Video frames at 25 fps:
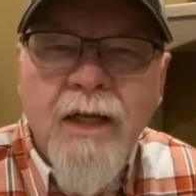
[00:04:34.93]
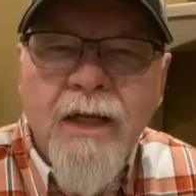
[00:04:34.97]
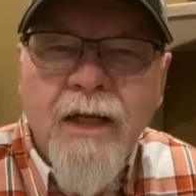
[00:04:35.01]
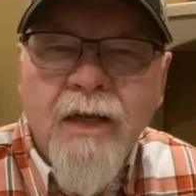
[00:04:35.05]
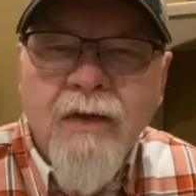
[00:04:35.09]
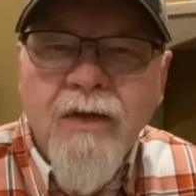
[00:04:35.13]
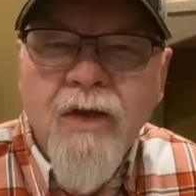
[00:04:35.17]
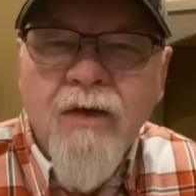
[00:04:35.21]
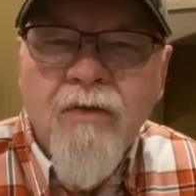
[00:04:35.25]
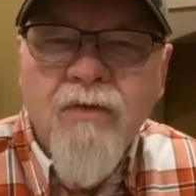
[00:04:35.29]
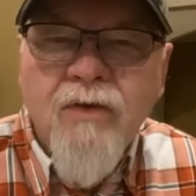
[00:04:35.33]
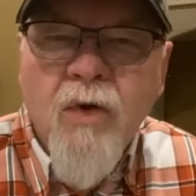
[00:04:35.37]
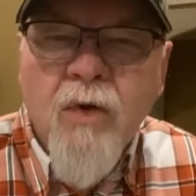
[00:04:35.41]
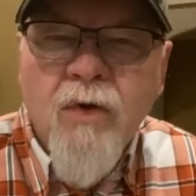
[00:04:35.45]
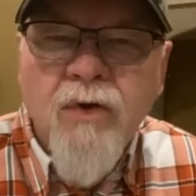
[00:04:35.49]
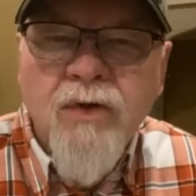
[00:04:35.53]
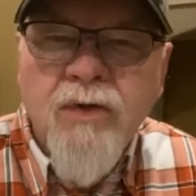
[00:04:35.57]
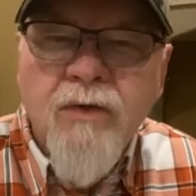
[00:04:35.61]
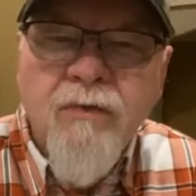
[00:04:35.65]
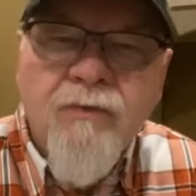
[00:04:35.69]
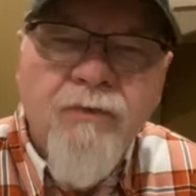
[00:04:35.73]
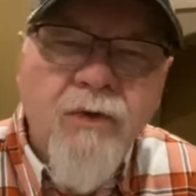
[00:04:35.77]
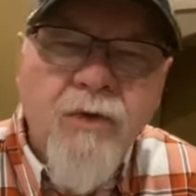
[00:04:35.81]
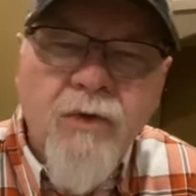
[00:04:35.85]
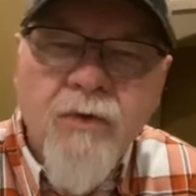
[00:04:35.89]
And then, of course,
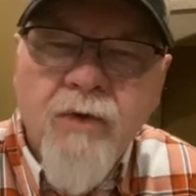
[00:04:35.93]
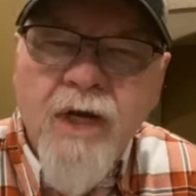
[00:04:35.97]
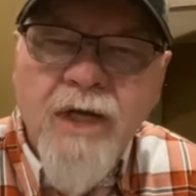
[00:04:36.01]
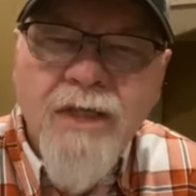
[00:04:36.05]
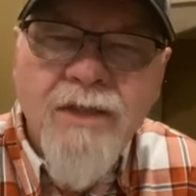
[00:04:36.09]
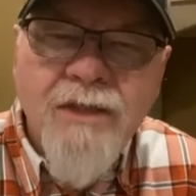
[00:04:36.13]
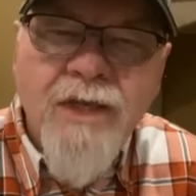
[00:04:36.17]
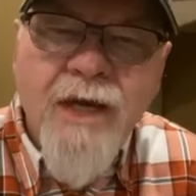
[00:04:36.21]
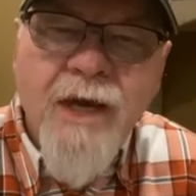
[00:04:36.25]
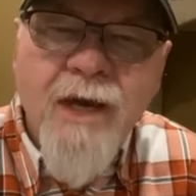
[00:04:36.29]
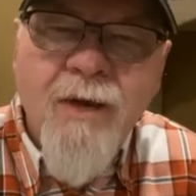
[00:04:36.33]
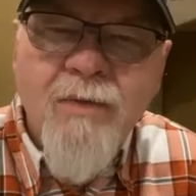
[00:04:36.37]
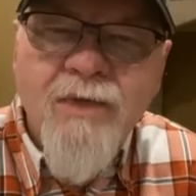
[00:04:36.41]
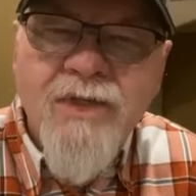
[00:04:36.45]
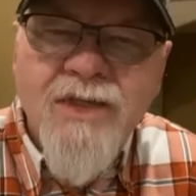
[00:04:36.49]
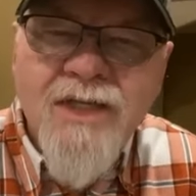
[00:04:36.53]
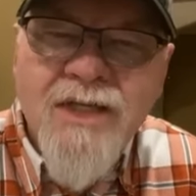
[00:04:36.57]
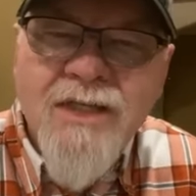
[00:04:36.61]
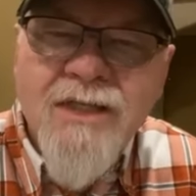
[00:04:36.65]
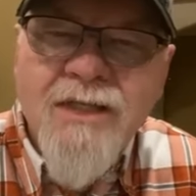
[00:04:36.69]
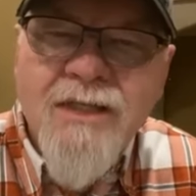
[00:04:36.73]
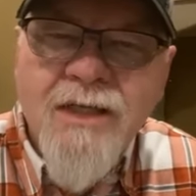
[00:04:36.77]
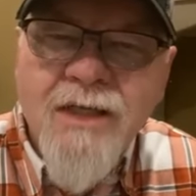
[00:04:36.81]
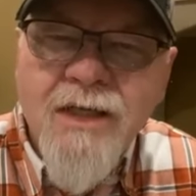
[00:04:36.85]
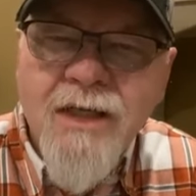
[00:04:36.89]
the full race cam is
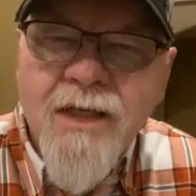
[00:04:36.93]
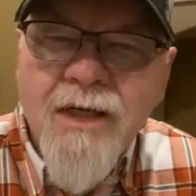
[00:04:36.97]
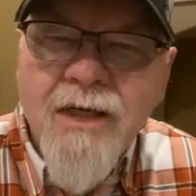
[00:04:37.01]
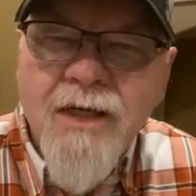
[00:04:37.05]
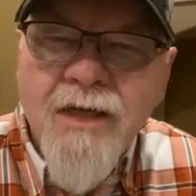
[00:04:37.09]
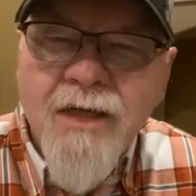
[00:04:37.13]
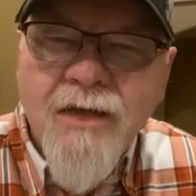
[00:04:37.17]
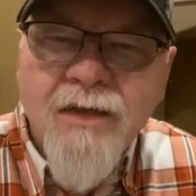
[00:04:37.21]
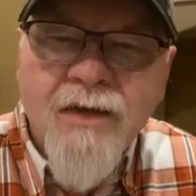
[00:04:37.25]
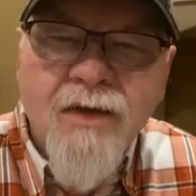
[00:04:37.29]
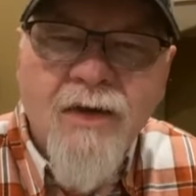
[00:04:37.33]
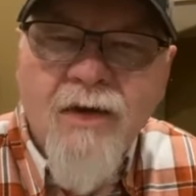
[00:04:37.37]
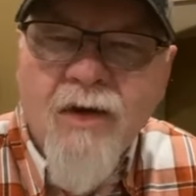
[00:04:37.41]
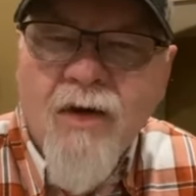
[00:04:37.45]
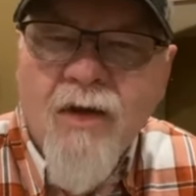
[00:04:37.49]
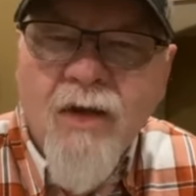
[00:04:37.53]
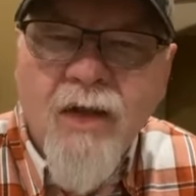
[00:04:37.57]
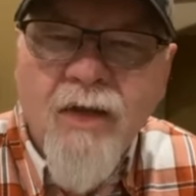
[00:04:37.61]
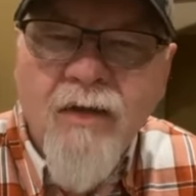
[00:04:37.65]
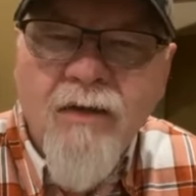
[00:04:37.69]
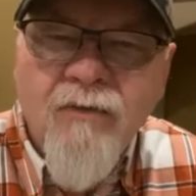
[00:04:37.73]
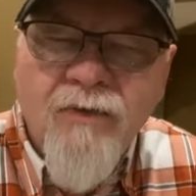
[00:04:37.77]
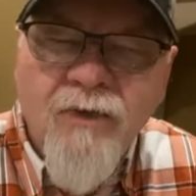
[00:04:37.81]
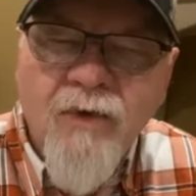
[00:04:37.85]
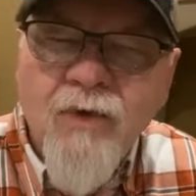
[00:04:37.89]
easy to call
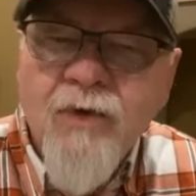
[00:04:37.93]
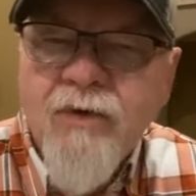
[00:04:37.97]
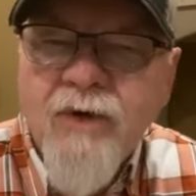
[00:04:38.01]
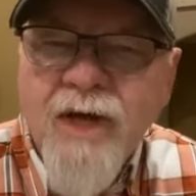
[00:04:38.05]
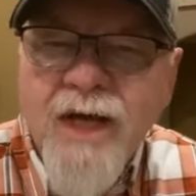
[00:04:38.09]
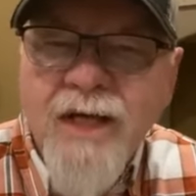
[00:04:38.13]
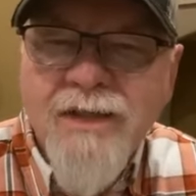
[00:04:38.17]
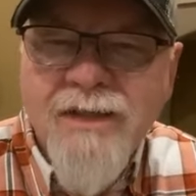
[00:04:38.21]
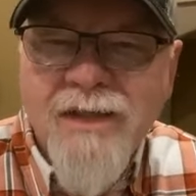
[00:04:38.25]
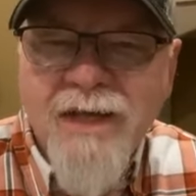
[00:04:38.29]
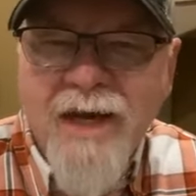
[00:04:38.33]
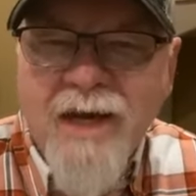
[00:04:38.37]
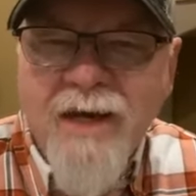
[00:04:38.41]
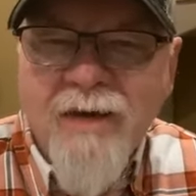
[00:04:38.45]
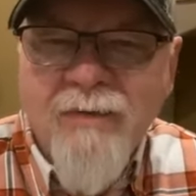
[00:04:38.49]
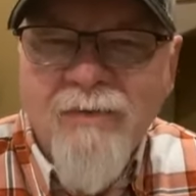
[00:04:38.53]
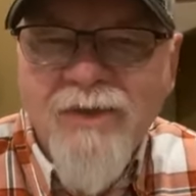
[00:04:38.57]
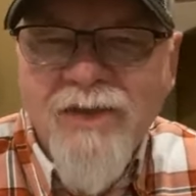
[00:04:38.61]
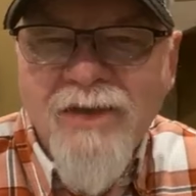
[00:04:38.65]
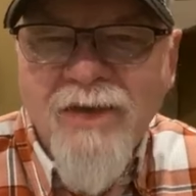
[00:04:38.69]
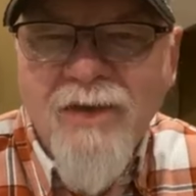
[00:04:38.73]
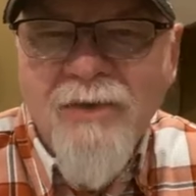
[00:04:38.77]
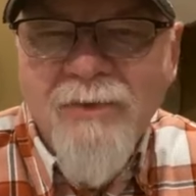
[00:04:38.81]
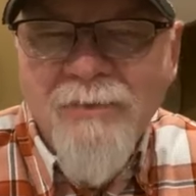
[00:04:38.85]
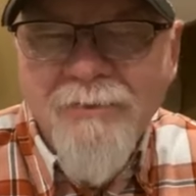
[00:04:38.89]
it, the full race cam.
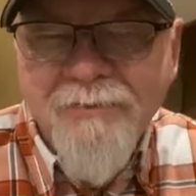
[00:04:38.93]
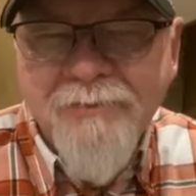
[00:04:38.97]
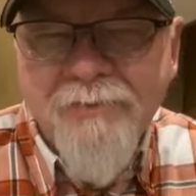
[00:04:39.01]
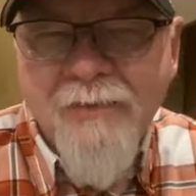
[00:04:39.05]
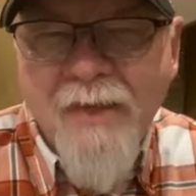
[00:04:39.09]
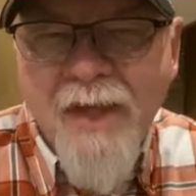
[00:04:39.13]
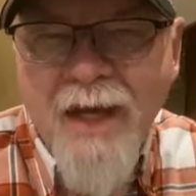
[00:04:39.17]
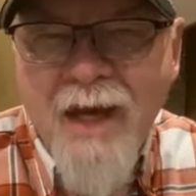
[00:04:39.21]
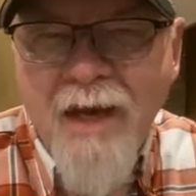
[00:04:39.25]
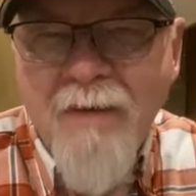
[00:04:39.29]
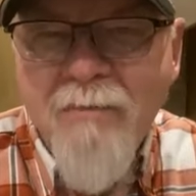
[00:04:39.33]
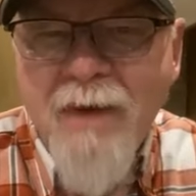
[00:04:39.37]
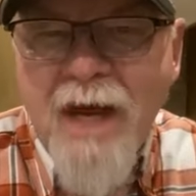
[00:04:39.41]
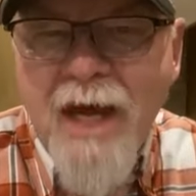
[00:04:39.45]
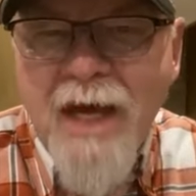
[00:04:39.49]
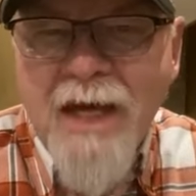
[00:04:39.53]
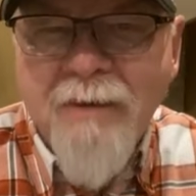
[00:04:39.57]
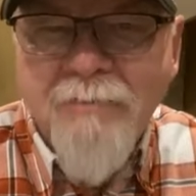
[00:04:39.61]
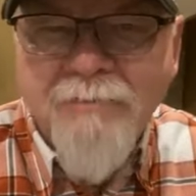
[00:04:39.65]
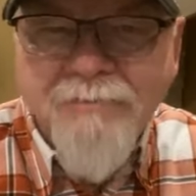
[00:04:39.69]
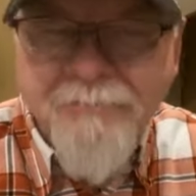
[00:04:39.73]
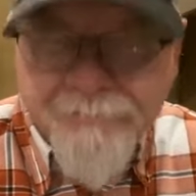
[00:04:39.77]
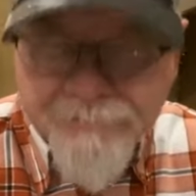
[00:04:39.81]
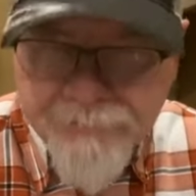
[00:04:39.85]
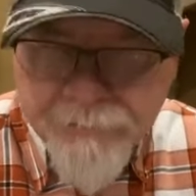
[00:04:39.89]
So, hey, Matt.
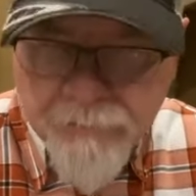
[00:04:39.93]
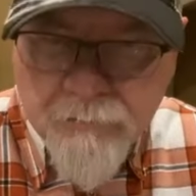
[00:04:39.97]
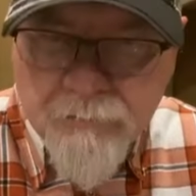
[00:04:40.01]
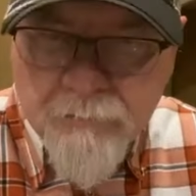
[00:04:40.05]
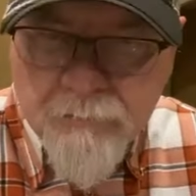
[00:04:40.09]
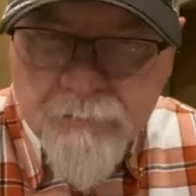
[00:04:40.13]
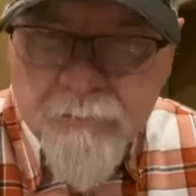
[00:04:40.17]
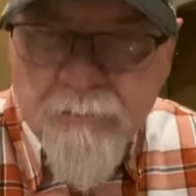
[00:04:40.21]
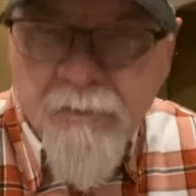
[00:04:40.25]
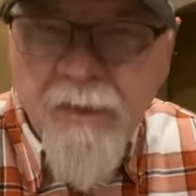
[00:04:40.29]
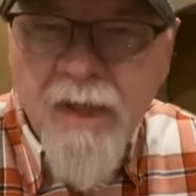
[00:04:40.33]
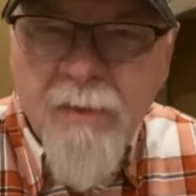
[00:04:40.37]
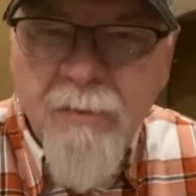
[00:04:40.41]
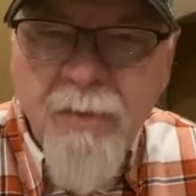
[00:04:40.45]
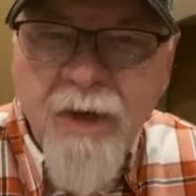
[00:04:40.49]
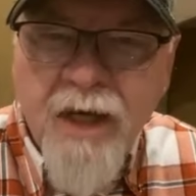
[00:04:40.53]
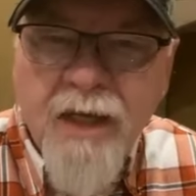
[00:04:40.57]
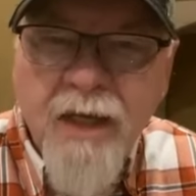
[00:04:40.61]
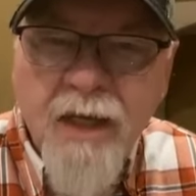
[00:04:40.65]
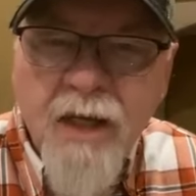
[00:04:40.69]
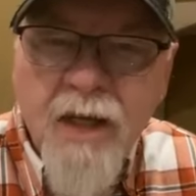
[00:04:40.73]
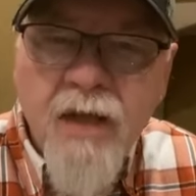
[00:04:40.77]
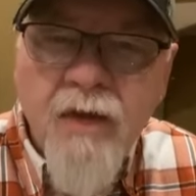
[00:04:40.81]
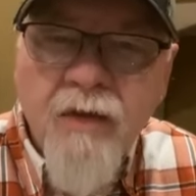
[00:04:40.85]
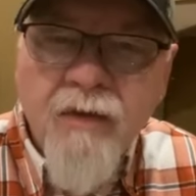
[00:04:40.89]

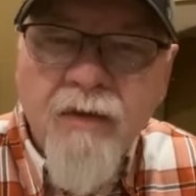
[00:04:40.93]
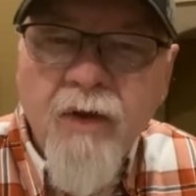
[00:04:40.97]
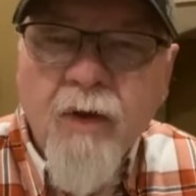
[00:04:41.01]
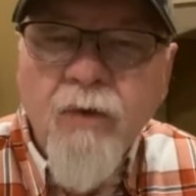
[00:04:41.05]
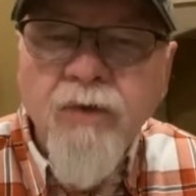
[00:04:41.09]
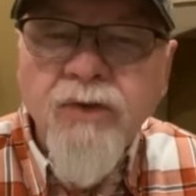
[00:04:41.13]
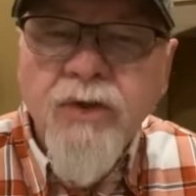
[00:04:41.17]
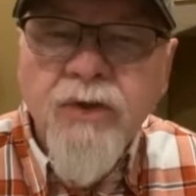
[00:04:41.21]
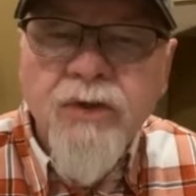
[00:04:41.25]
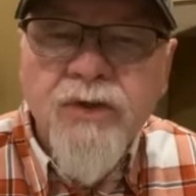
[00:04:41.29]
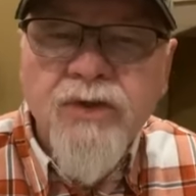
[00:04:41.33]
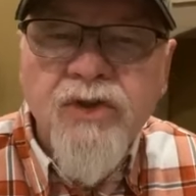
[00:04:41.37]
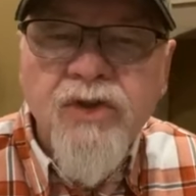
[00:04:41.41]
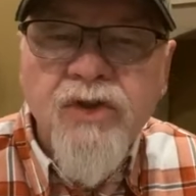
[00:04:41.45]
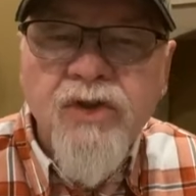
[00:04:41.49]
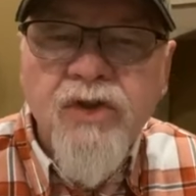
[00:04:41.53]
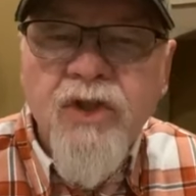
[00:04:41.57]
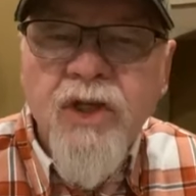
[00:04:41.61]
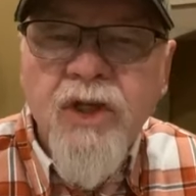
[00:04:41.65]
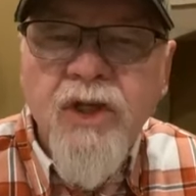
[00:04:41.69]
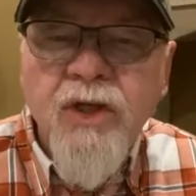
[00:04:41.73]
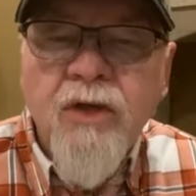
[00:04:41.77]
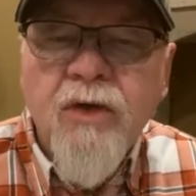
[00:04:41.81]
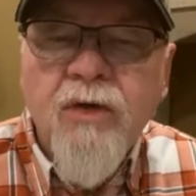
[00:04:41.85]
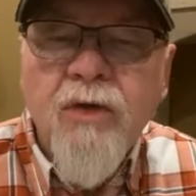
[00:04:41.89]
But those are
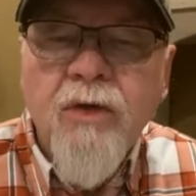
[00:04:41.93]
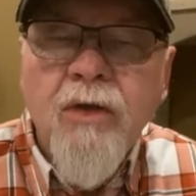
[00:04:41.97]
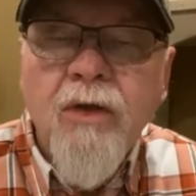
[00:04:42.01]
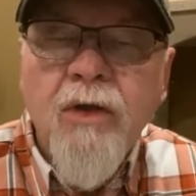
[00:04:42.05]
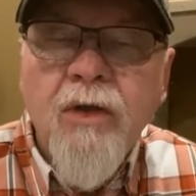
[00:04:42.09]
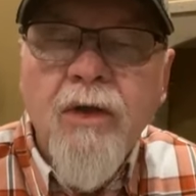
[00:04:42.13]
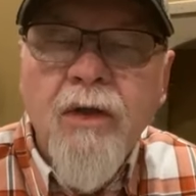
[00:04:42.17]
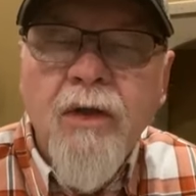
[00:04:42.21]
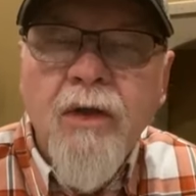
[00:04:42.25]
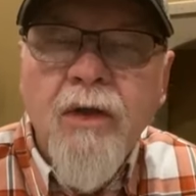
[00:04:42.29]
still